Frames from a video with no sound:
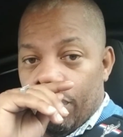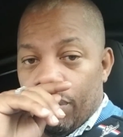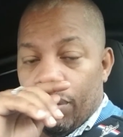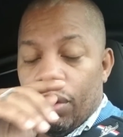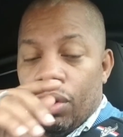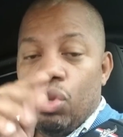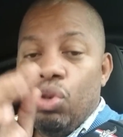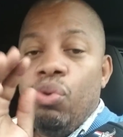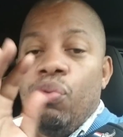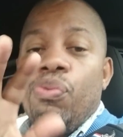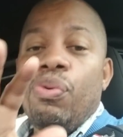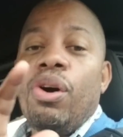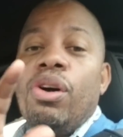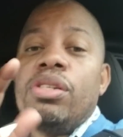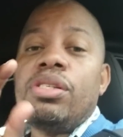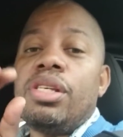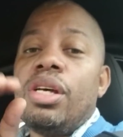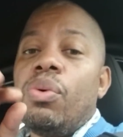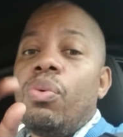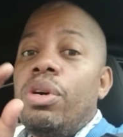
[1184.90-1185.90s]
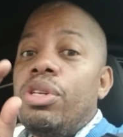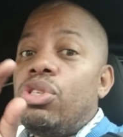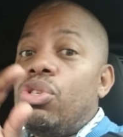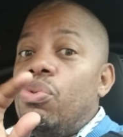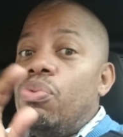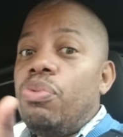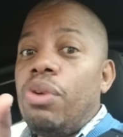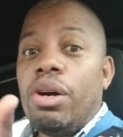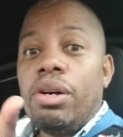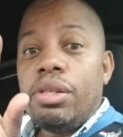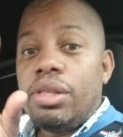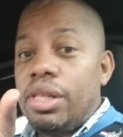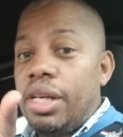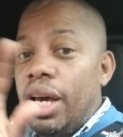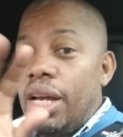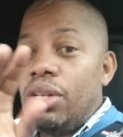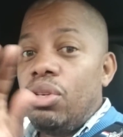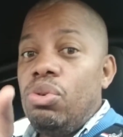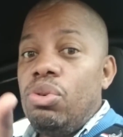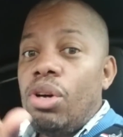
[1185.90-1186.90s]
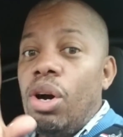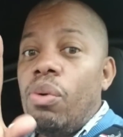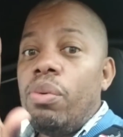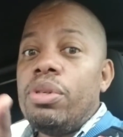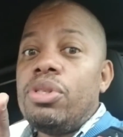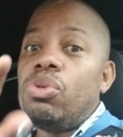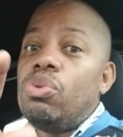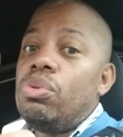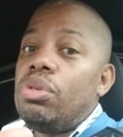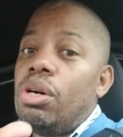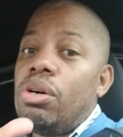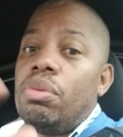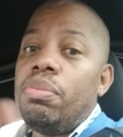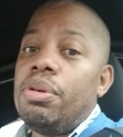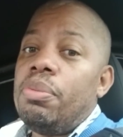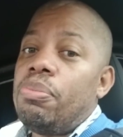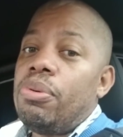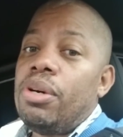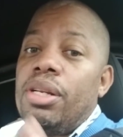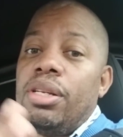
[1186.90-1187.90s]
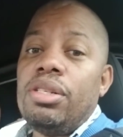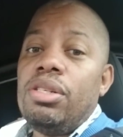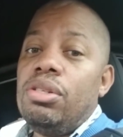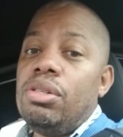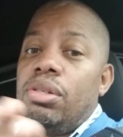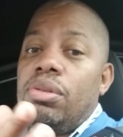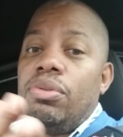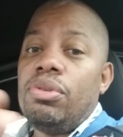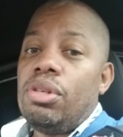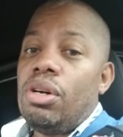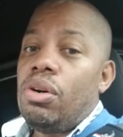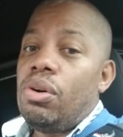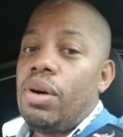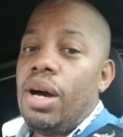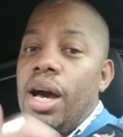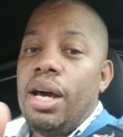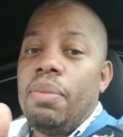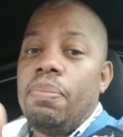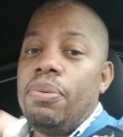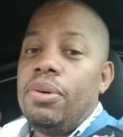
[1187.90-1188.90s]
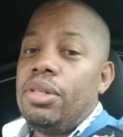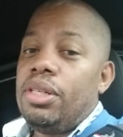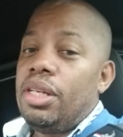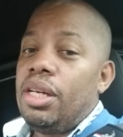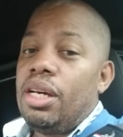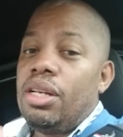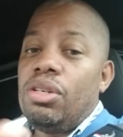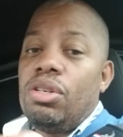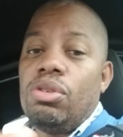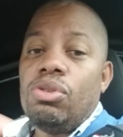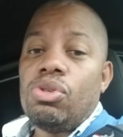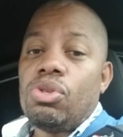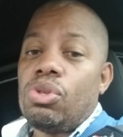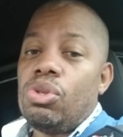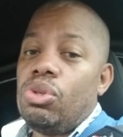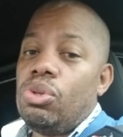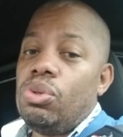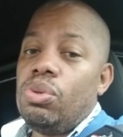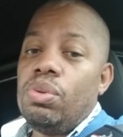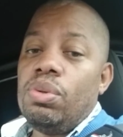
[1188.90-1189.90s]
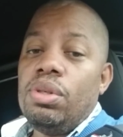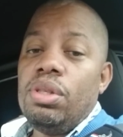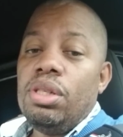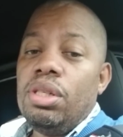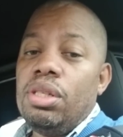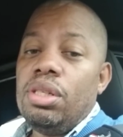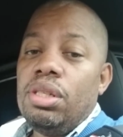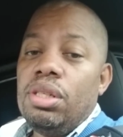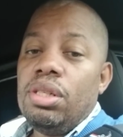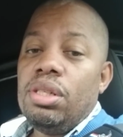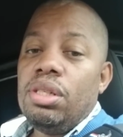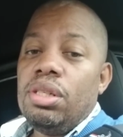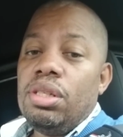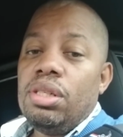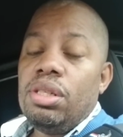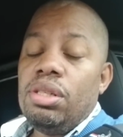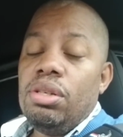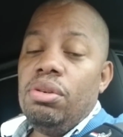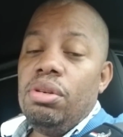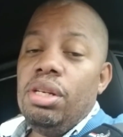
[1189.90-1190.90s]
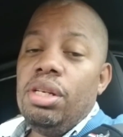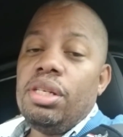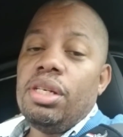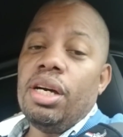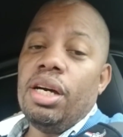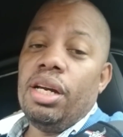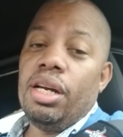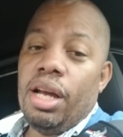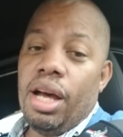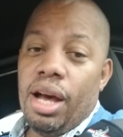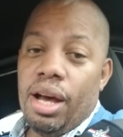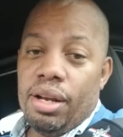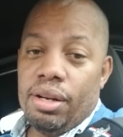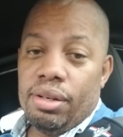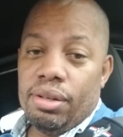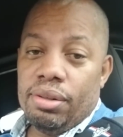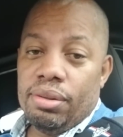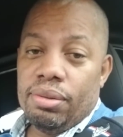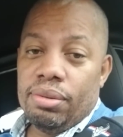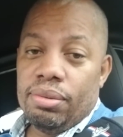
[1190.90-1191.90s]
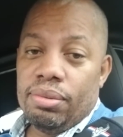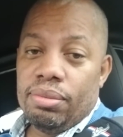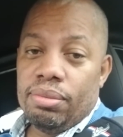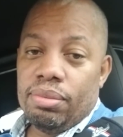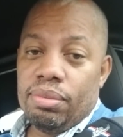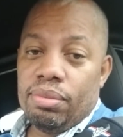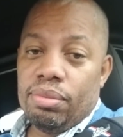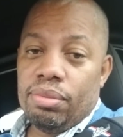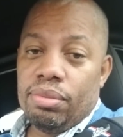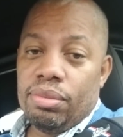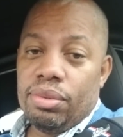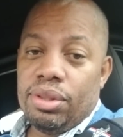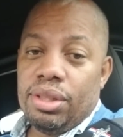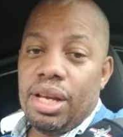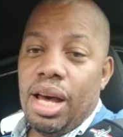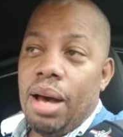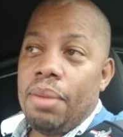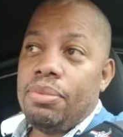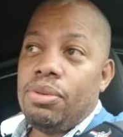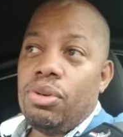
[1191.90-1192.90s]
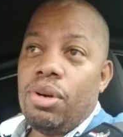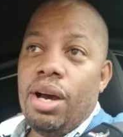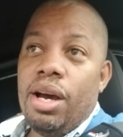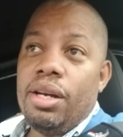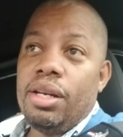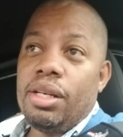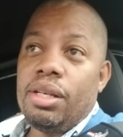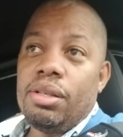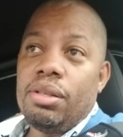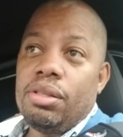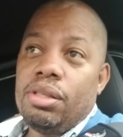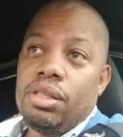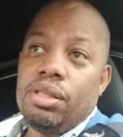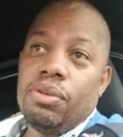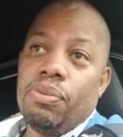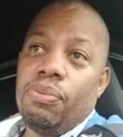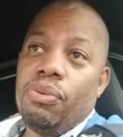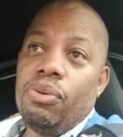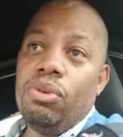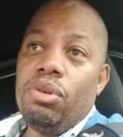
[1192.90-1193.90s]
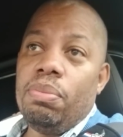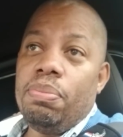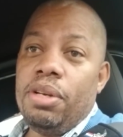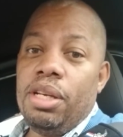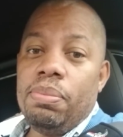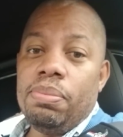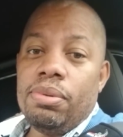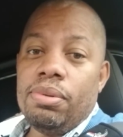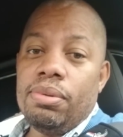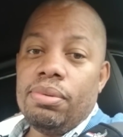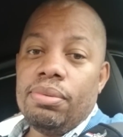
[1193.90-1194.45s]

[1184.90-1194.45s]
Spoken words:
You versed at what you versed at, and you know what you know, but brother, you don't know how to put together no school. You need to cut it out. Stop trying to fool the people.